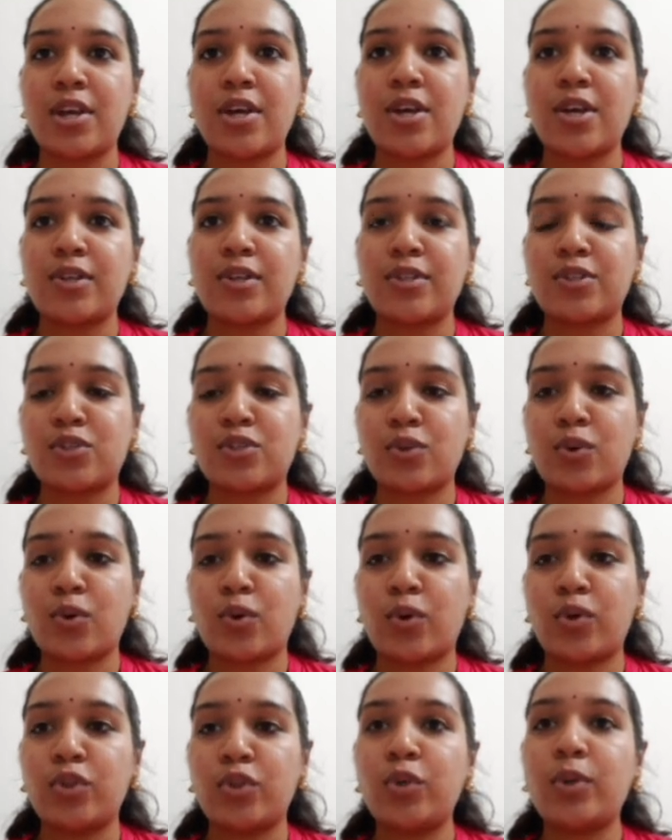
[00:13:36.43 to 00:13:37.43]

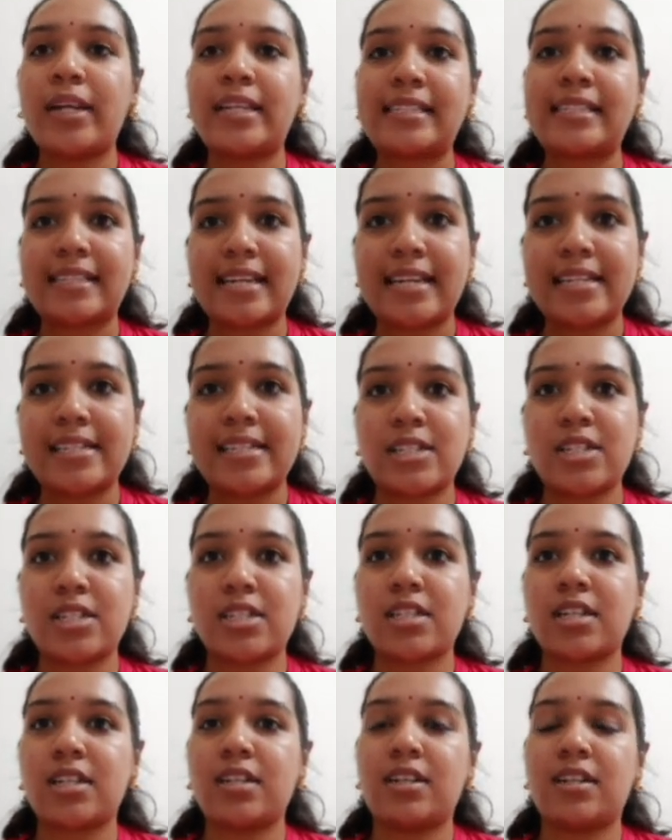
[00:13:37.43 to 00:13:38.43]
So you can test
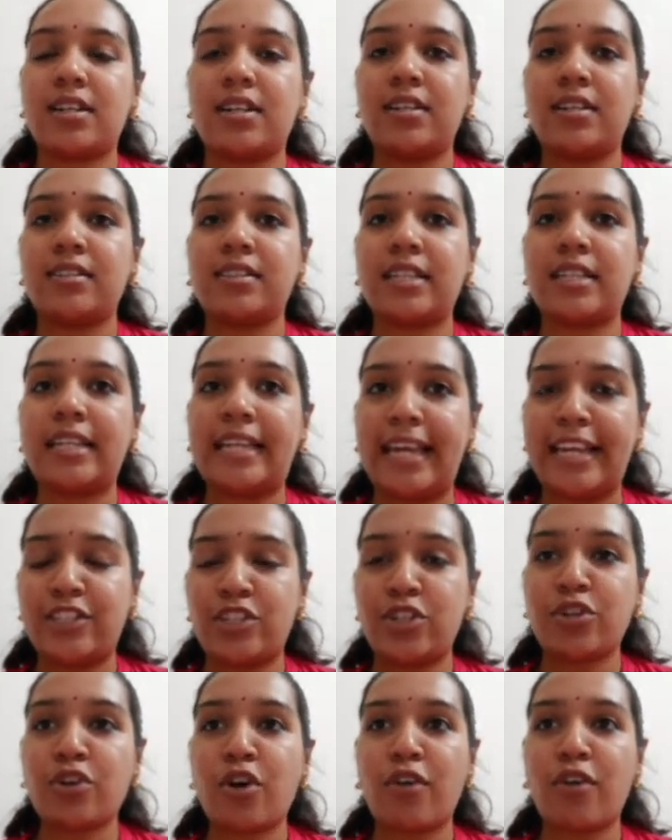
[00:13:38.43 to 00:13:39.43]
the
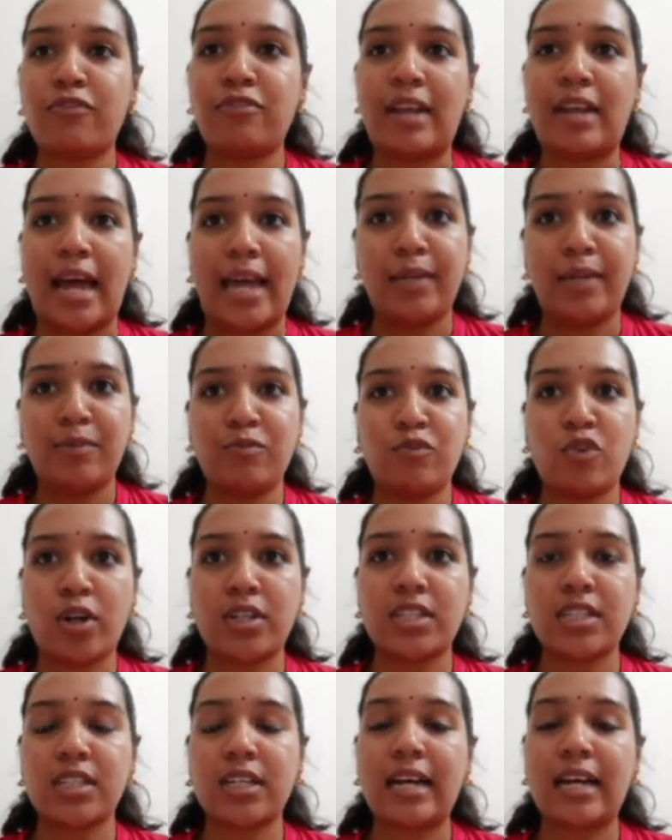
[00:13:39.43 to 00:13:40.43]
nature of lime
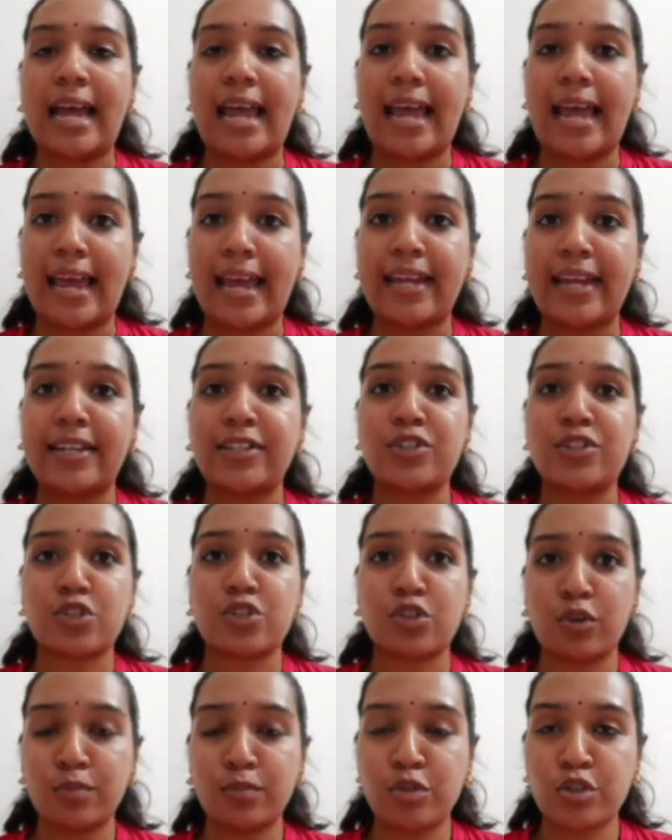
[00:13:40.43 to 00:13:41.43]
water and
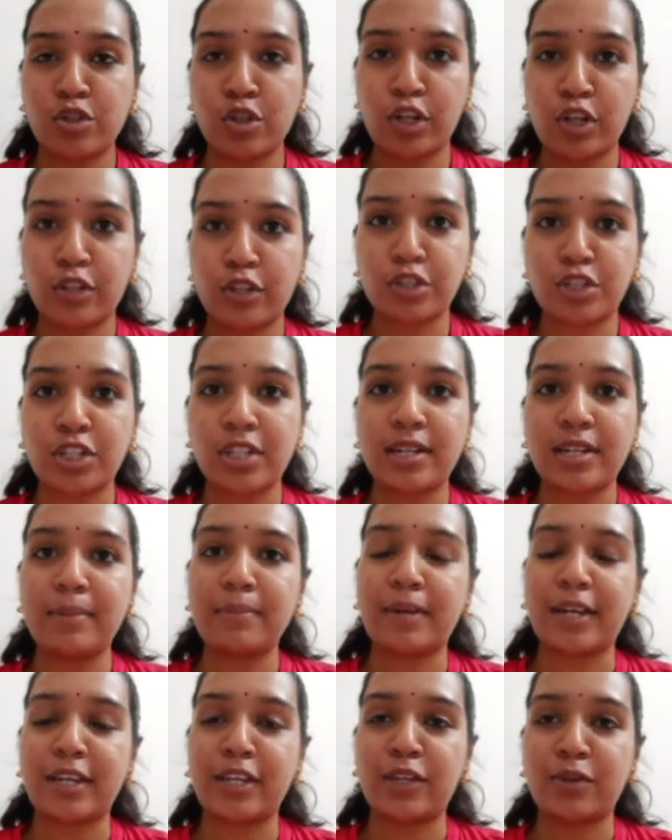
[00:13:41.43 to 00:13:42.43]
soap
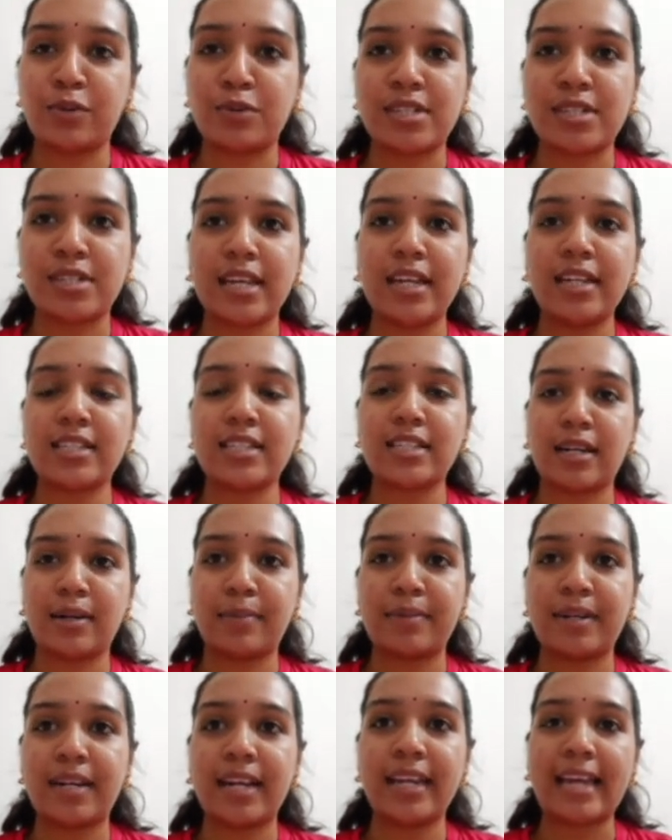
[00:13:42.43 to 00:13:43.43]
solution by using
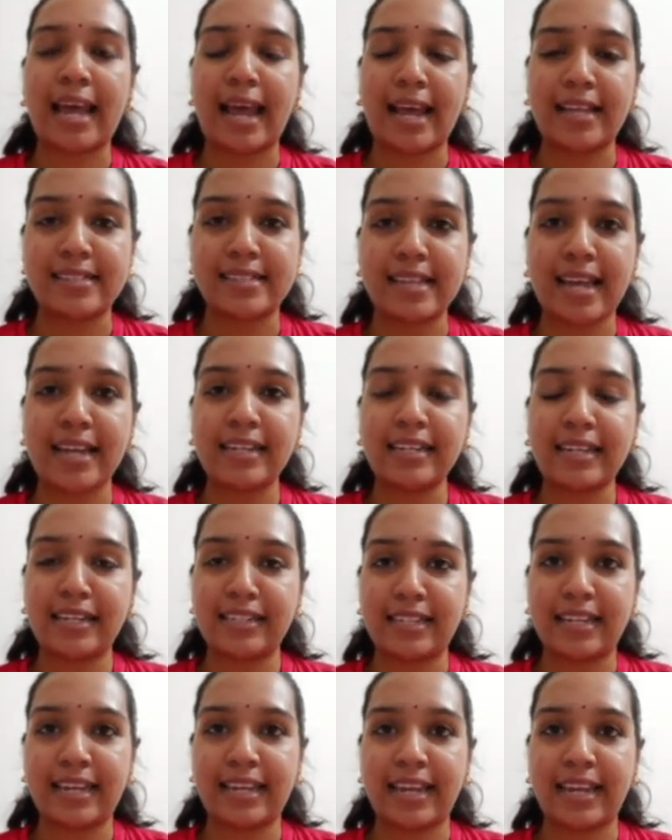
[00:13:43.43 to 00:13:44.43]
turmeric as an
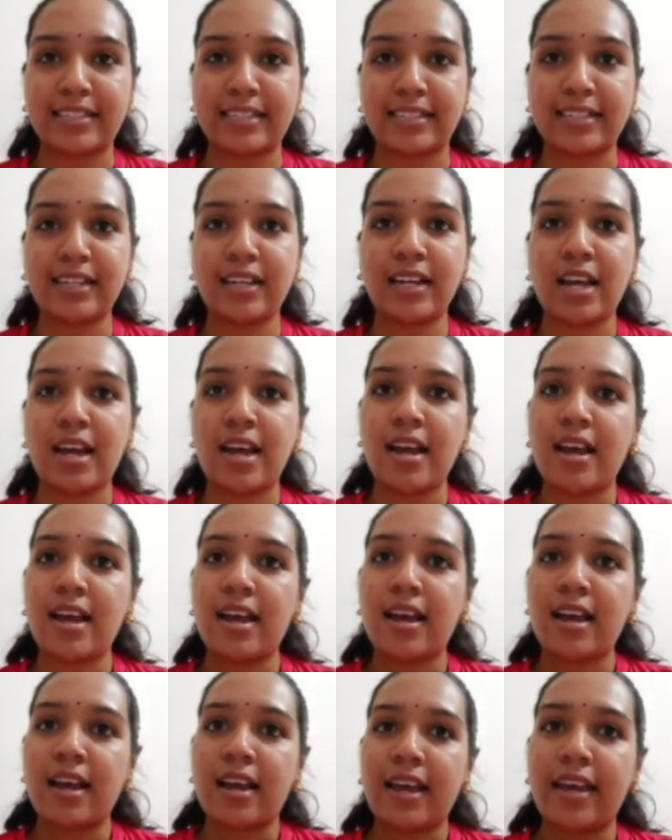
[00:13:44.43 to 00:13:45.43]
indicator.
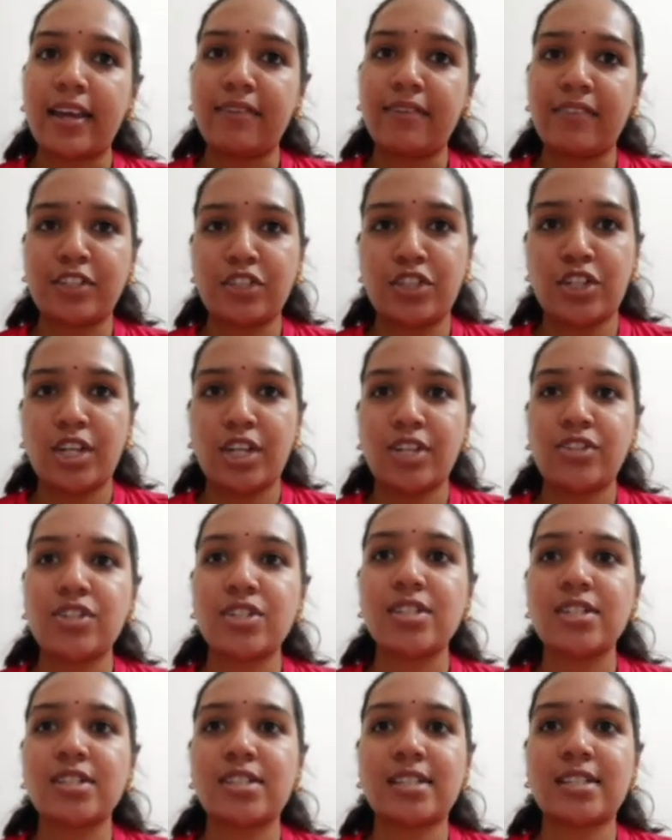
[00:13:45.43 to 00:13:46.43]
If it
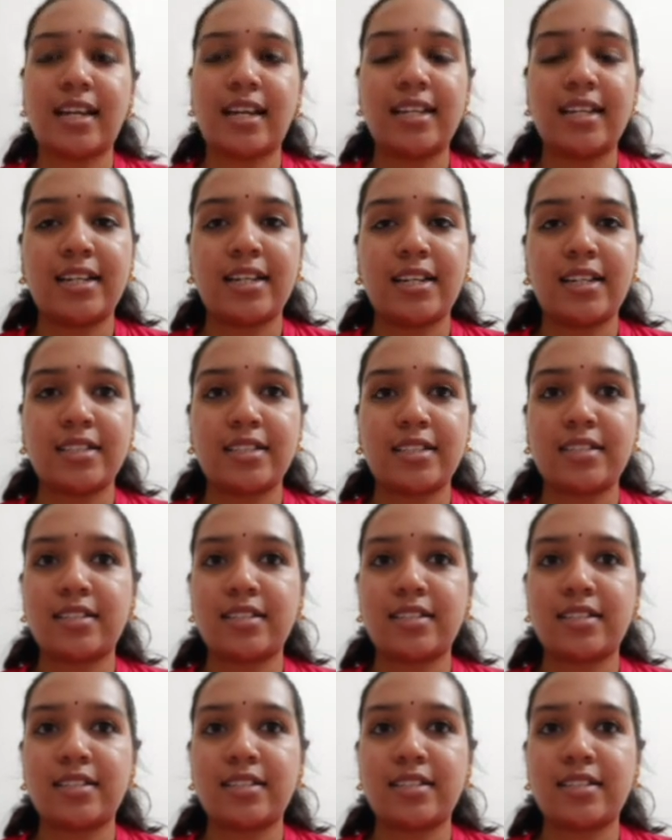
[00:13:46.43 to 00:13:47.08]
changes its color,